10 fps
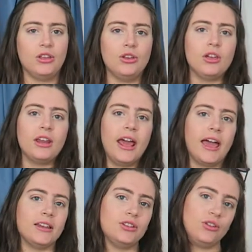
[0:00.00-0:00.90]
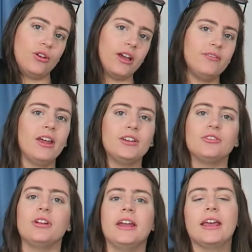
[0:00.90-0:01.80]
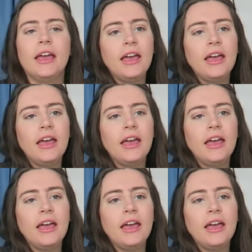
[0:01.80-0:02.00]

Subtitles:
you can add to your adventuring,